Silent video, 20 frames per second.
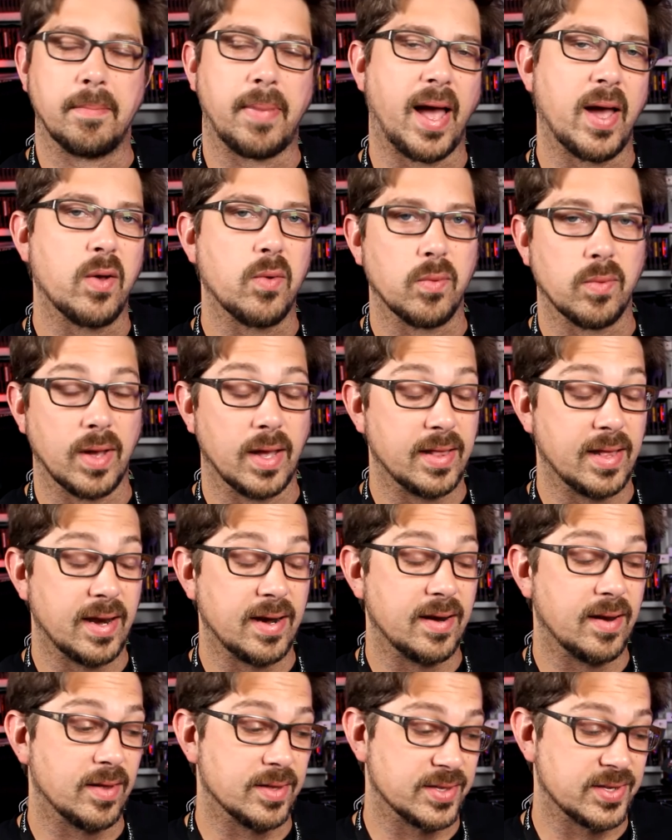and
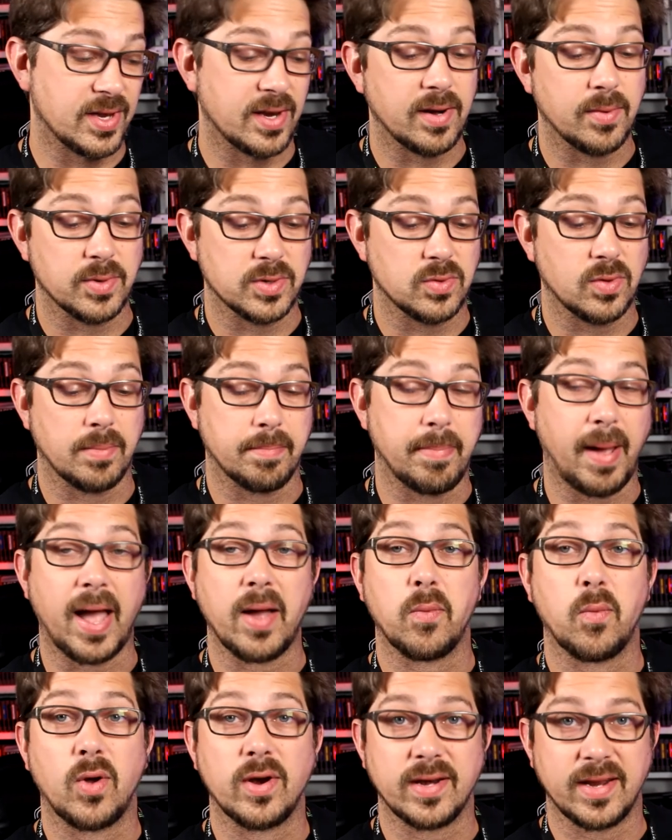then on Sunday was doing
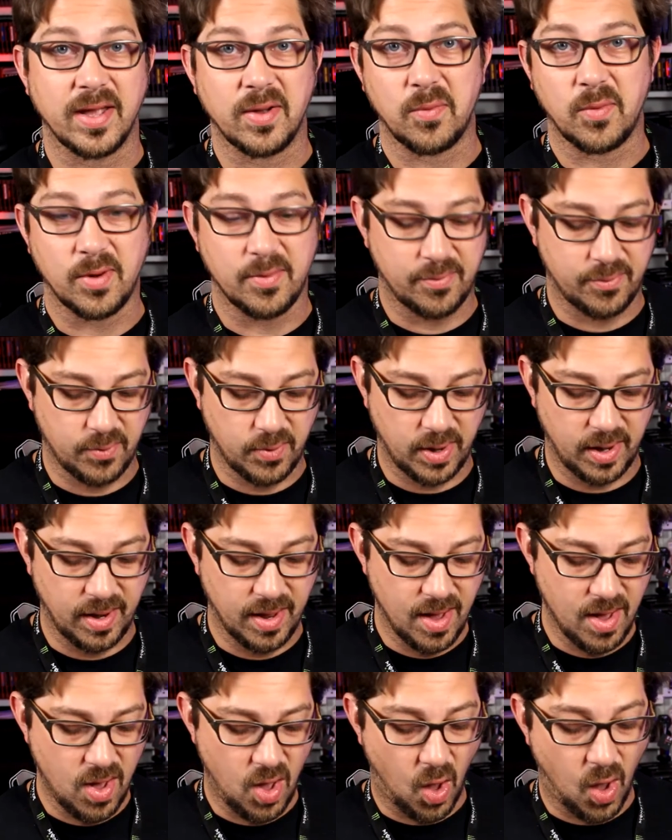buy one, get one
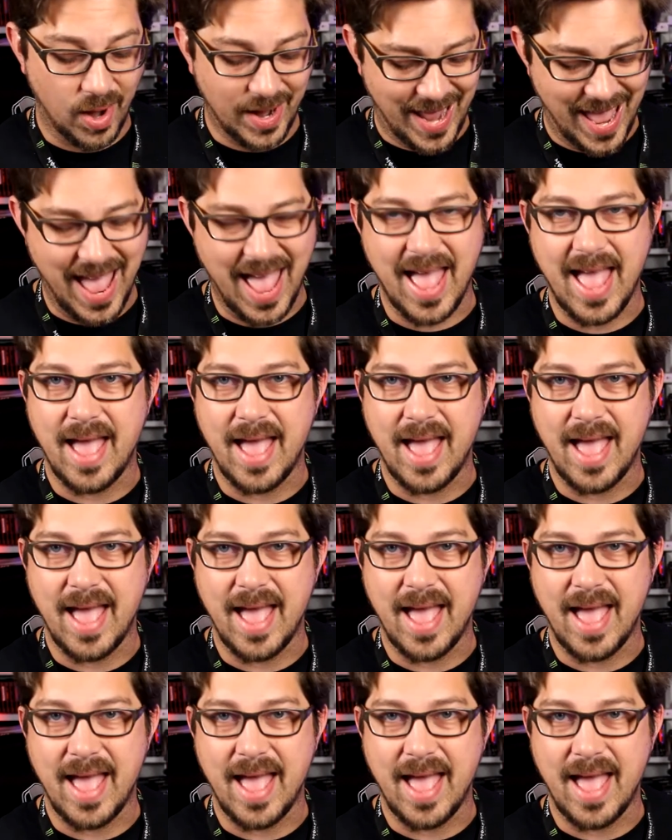free on